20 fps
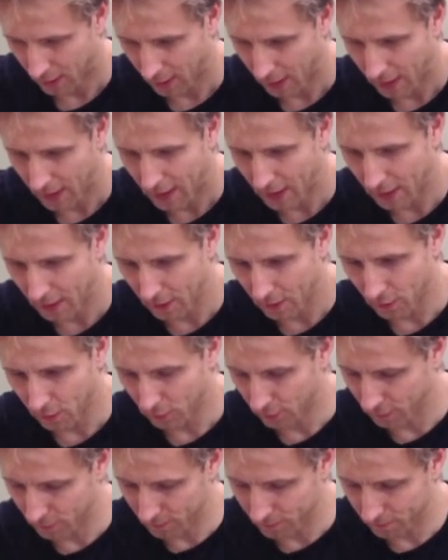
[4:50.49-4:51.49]
8
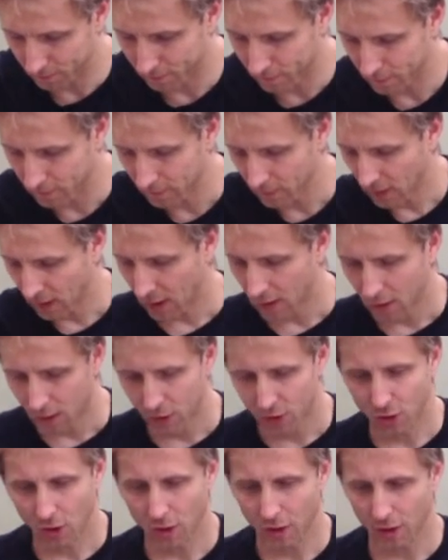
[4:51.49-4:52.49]
little
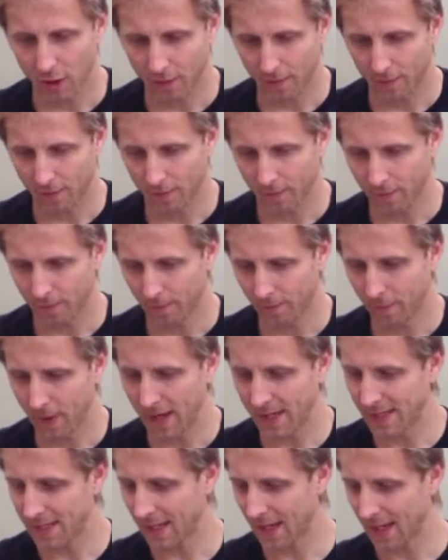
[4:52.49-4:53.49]
chocolate
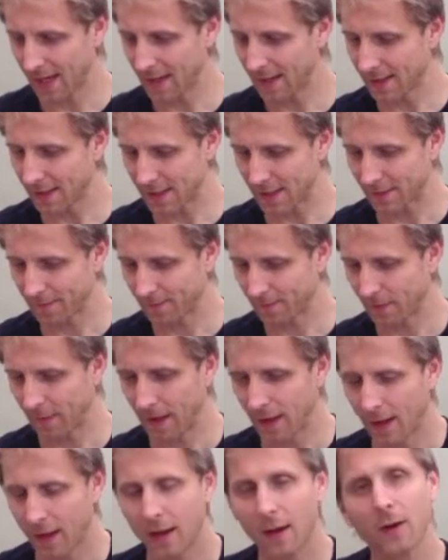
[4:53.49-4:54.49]
base layers.
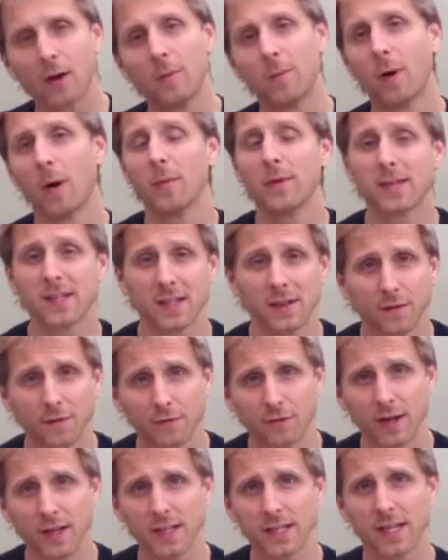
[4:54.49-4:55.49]
I'm going to pop this in the
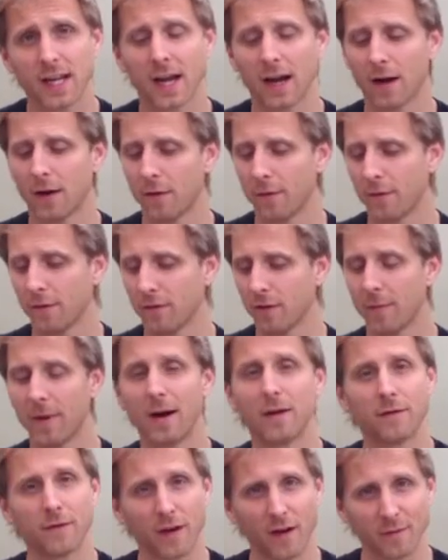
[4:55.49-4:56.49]
freezer now for
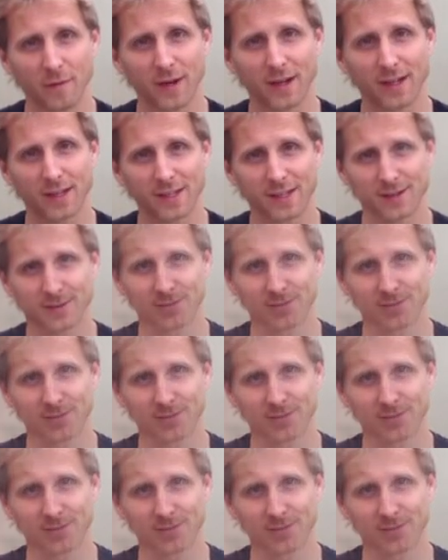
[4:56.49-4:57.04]
about 5 minutes.